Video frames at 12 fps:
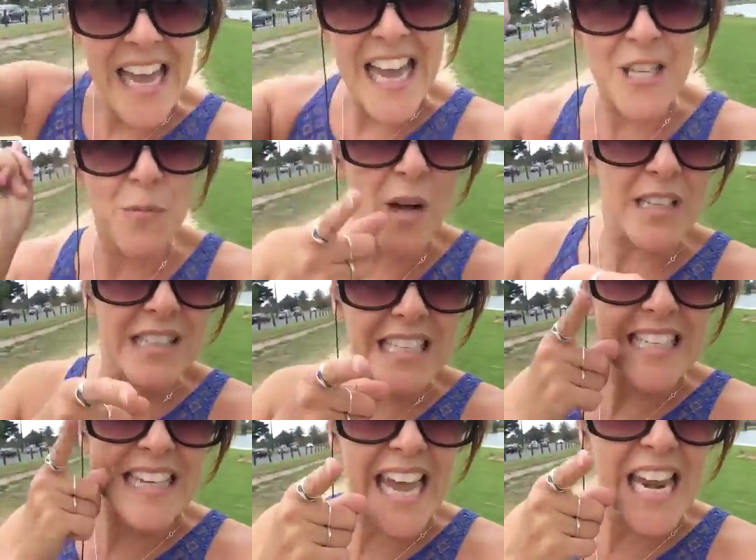is what
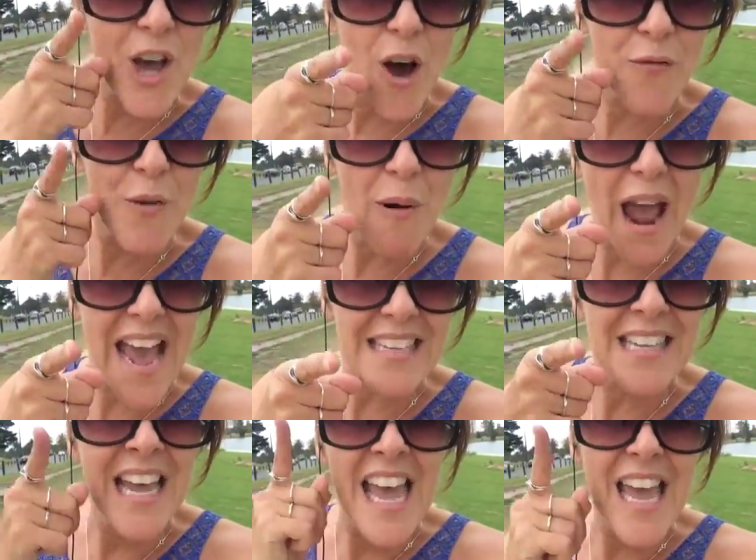getting off your
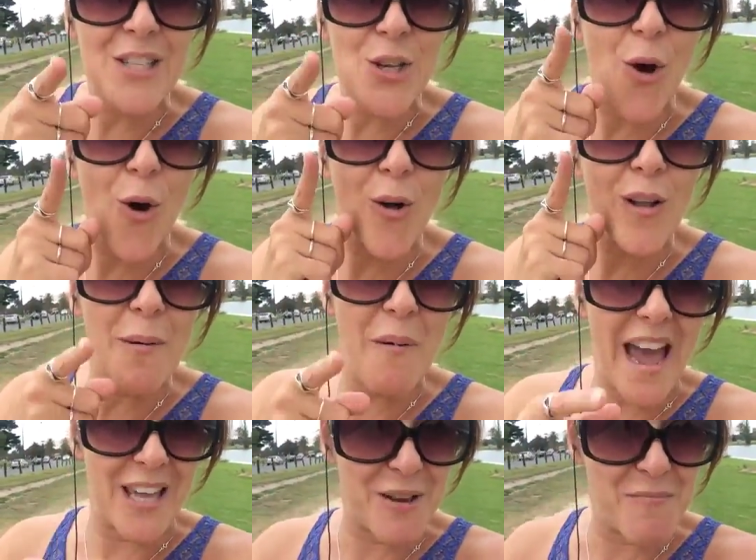ass is all
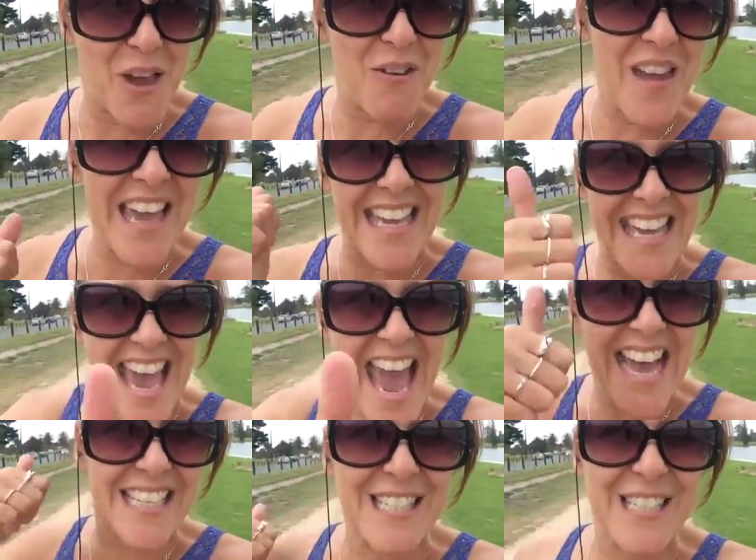about. You're moving?
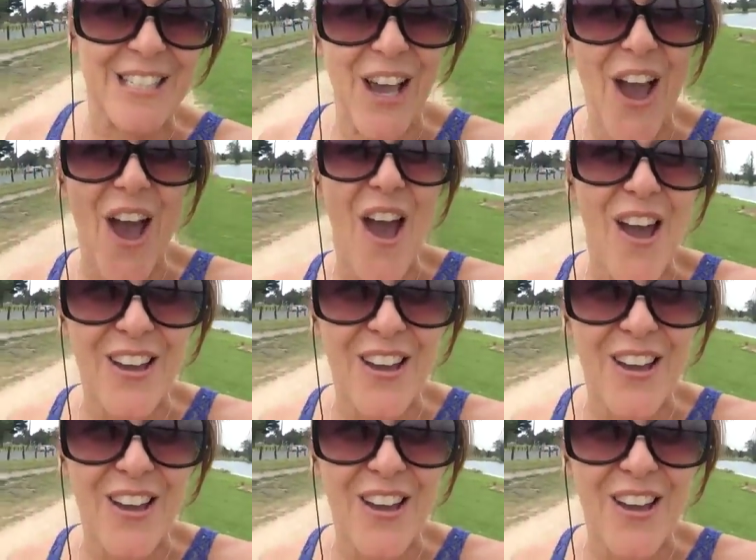Yes, go